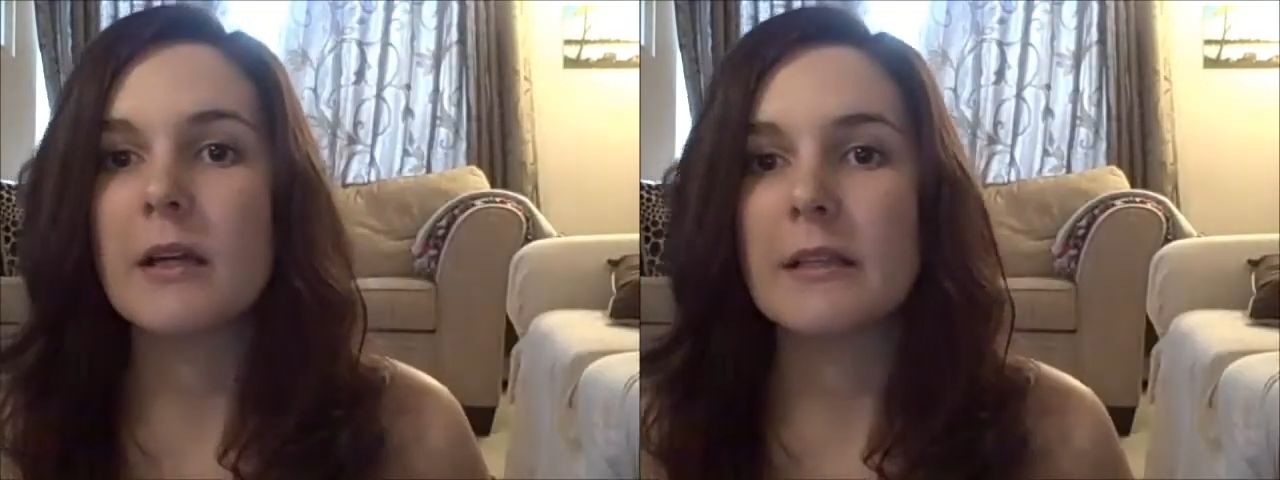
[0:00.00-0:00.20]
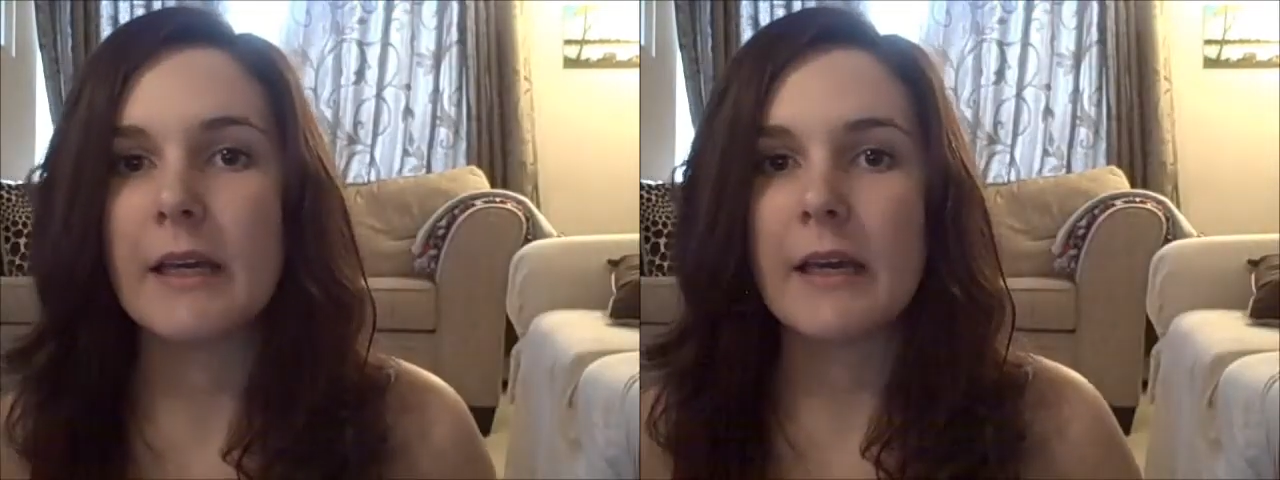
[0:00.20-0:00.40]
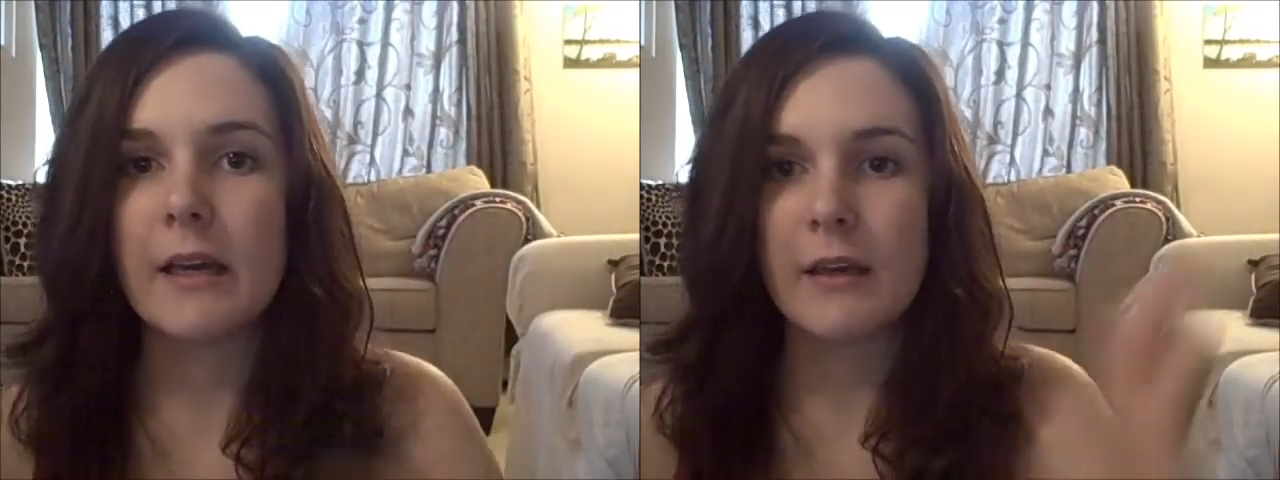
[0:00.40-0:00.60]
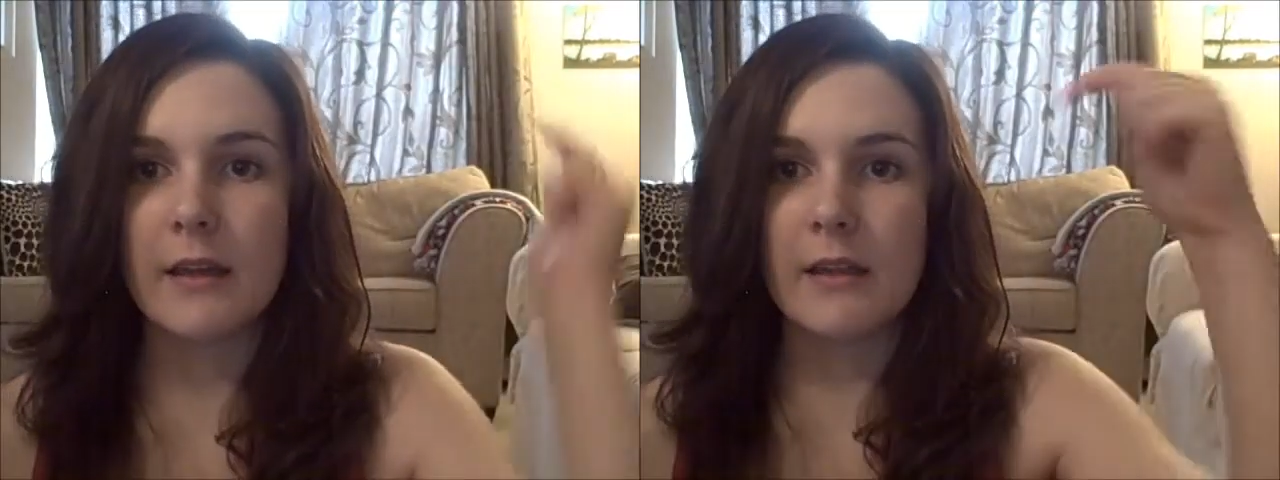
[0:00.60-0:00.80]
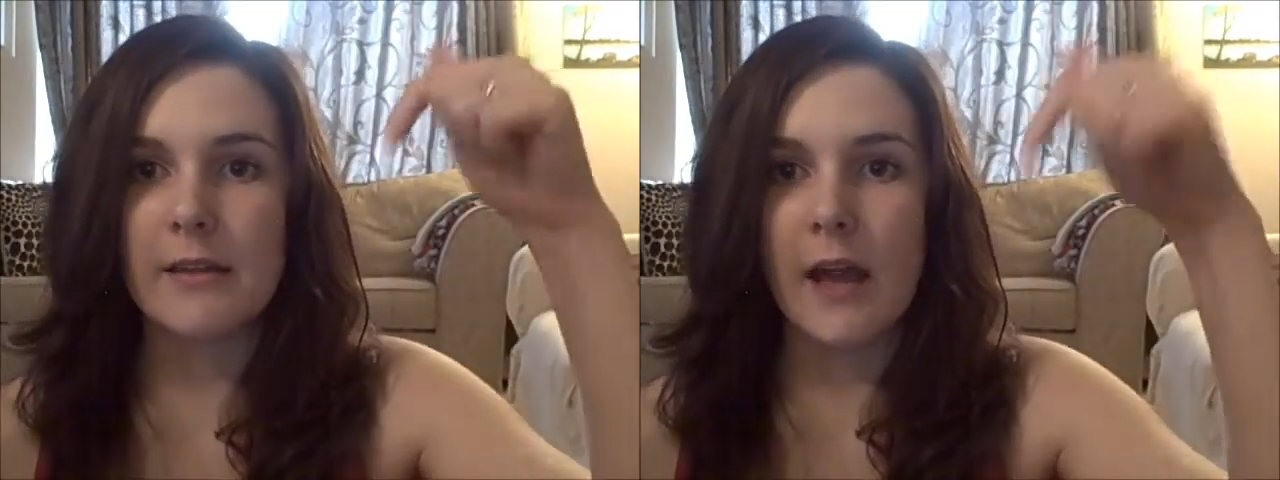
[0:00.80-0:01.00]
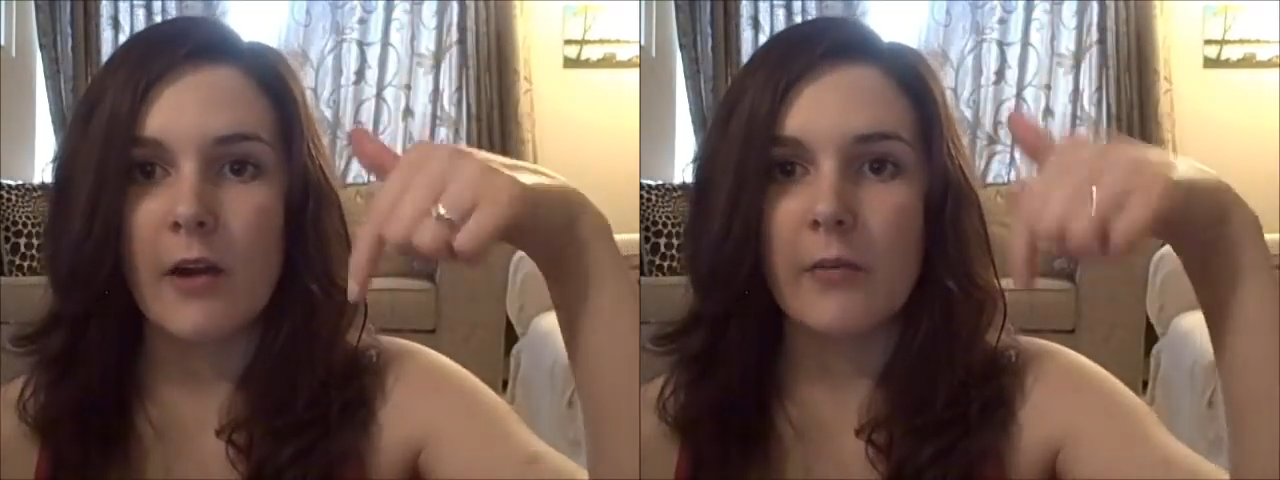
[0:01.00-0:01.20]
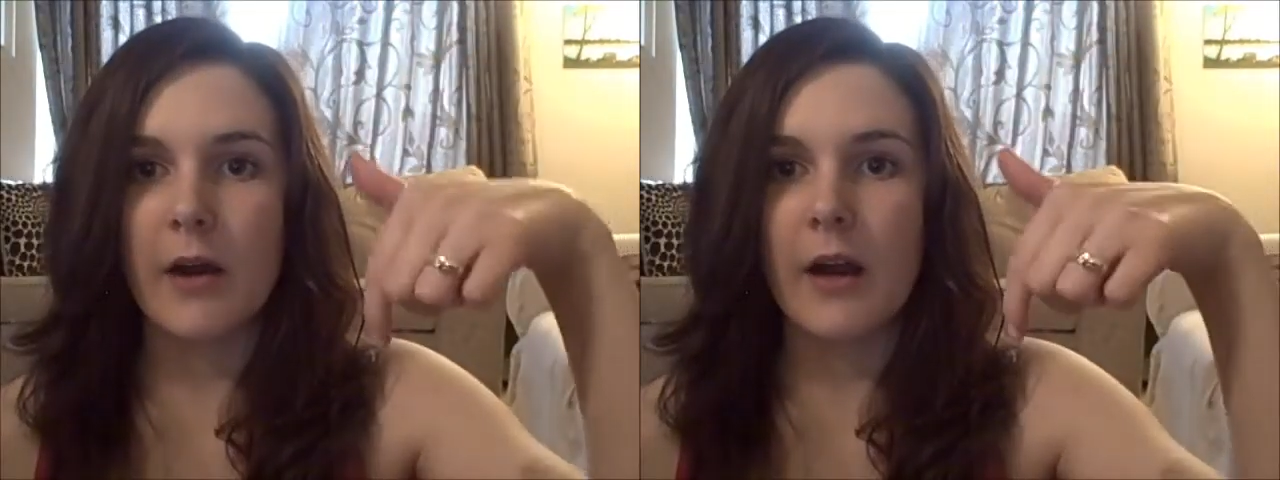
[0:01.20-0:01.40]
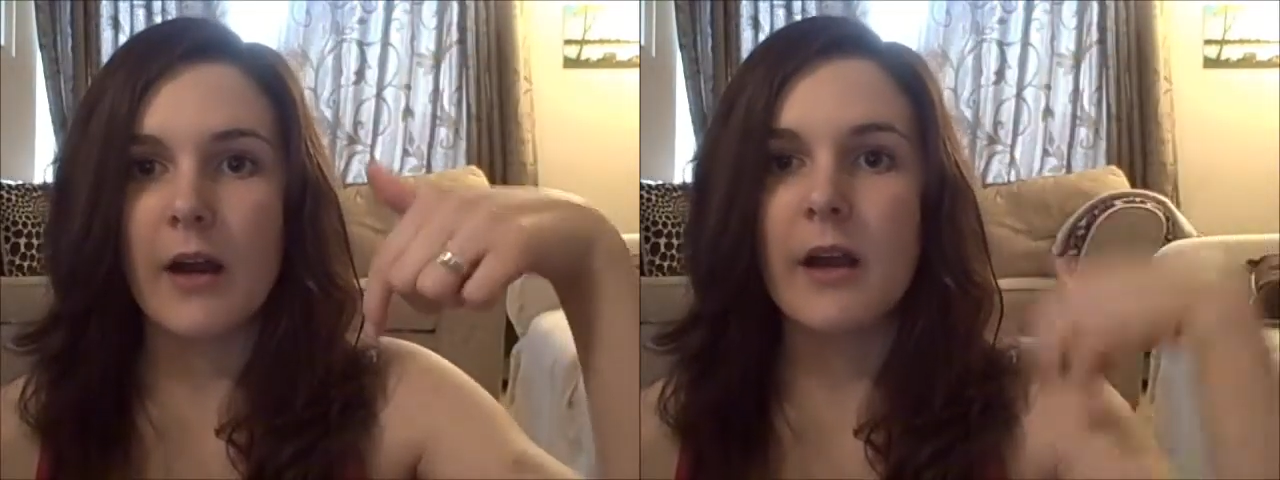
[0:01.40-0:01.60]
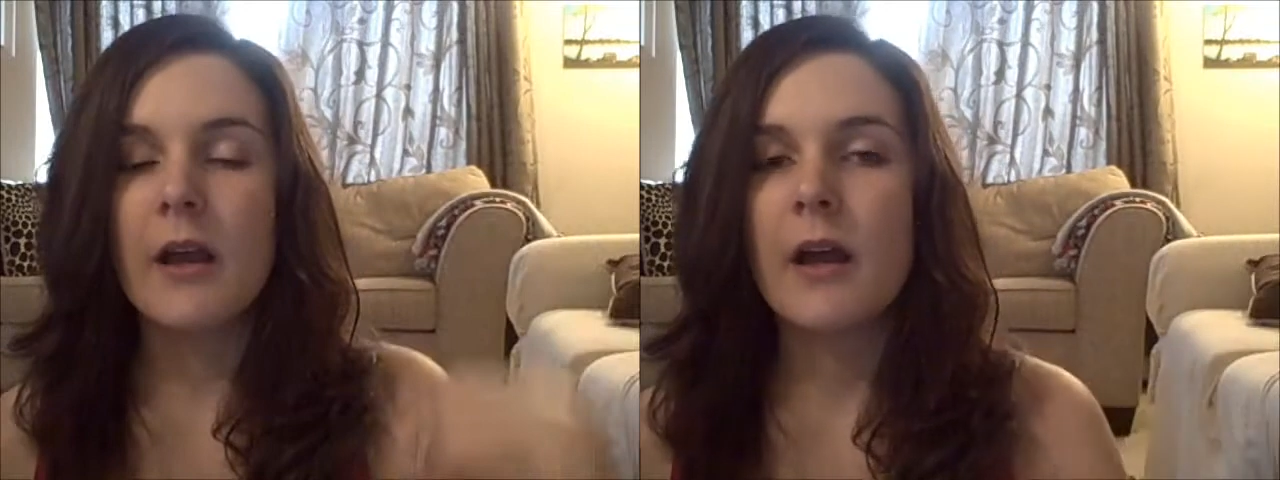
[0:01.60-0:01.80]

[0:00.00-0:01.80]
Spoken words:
a link in the down bar